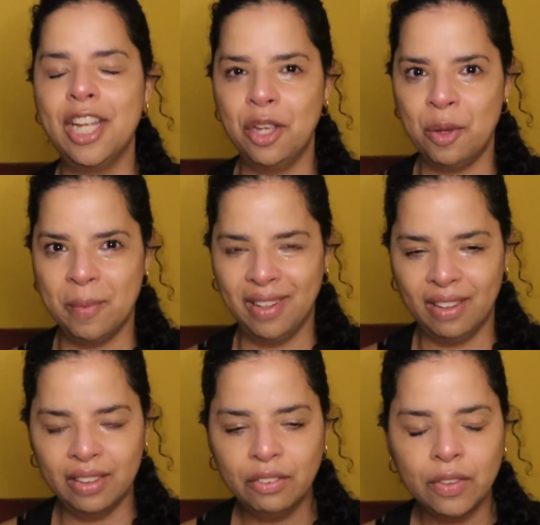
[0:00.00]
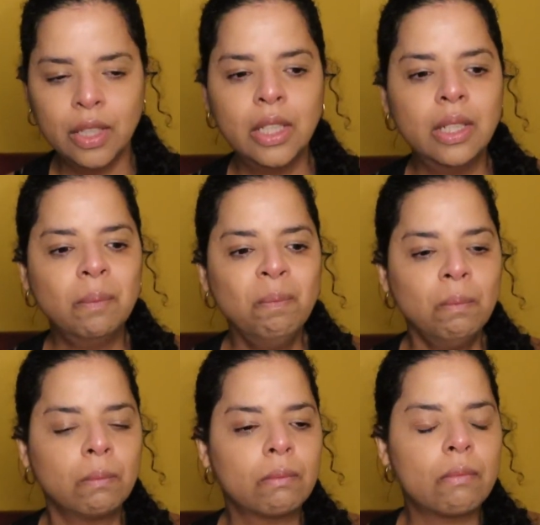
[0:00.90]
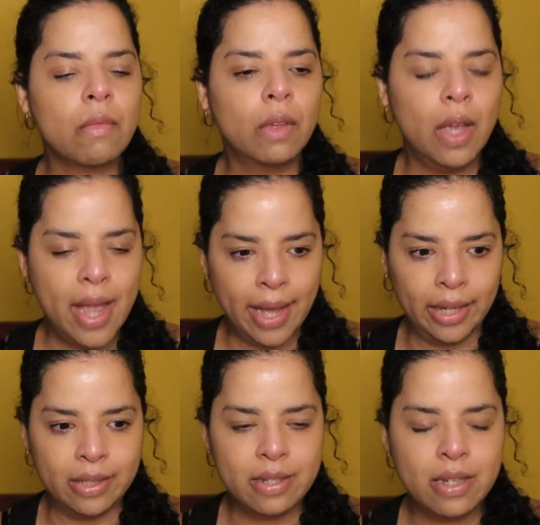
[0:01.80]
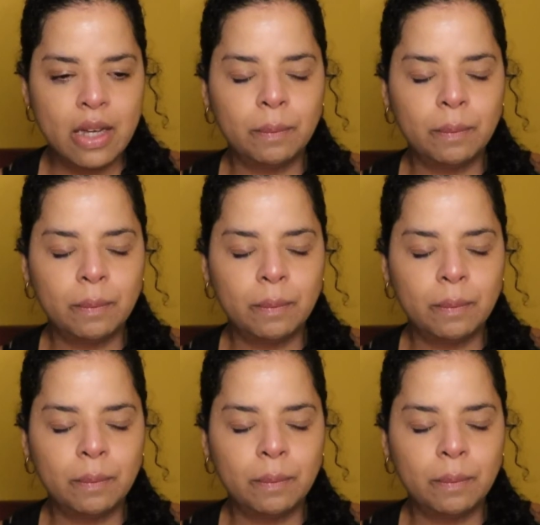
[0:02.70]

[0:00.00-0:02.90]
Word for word: human life, and